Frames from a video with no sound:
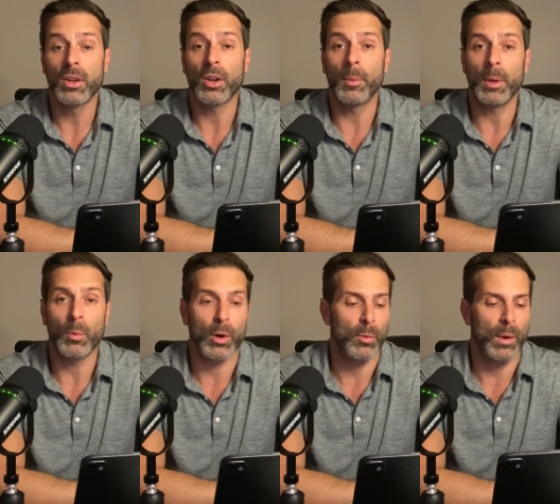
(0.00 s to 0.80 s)
could be
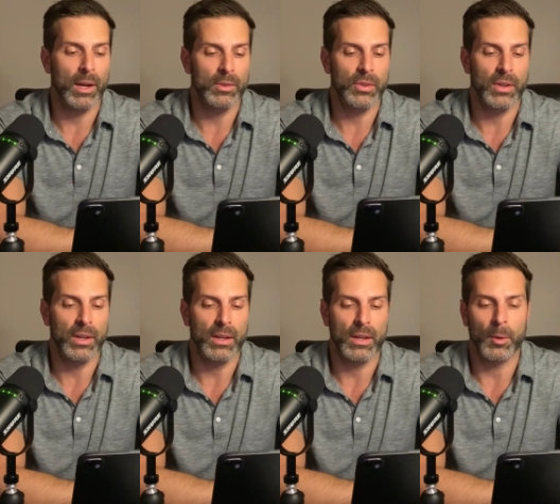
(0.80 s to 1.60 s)
worthwhile
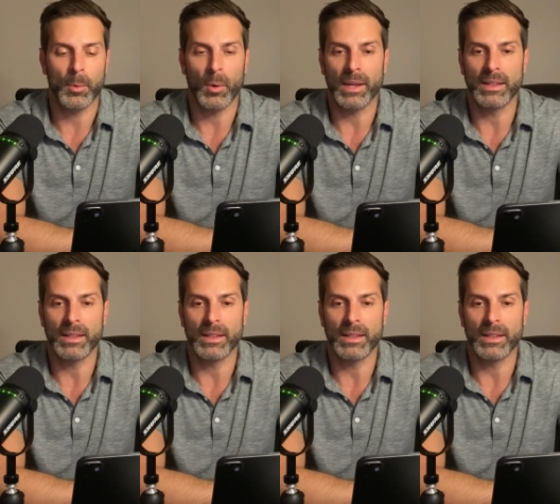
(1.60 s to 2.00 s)
to help you